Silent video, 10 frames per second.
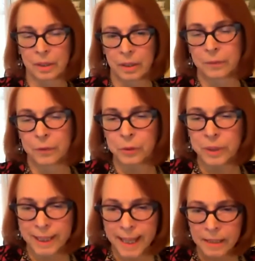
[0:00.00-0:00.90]
If
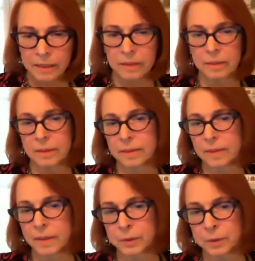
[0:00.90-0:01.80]
you get
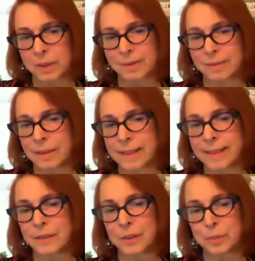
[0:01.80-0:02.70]
the drugs that
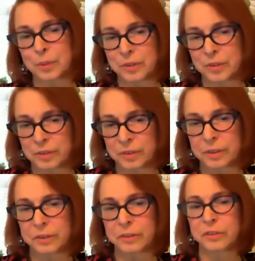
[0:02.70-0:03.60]
kill the
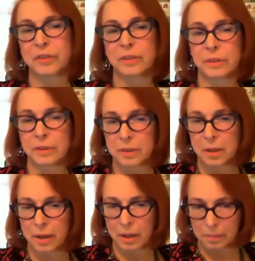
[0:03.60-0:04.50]
persisters,
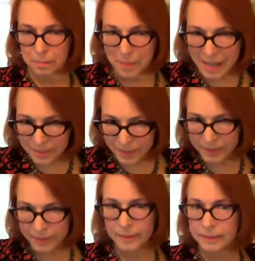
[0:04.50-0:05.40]

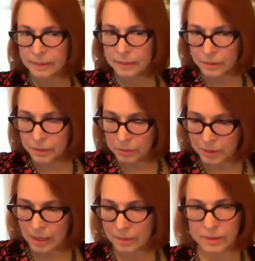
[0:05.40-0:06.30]
maybe you
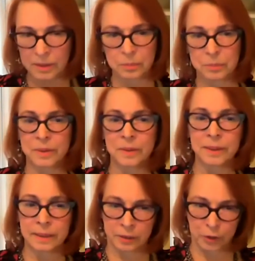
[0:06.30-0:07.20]
will have a
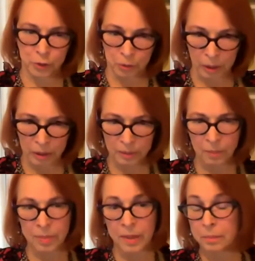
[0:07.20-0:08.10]
complete cure,
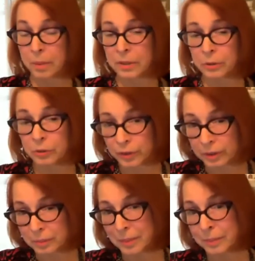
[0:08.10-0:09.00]
but you
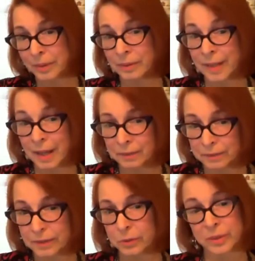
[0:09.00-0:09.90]
still might be
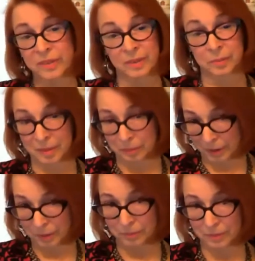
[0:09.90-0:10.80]
left with some
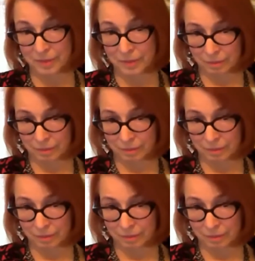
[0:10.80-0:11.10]
symptoms.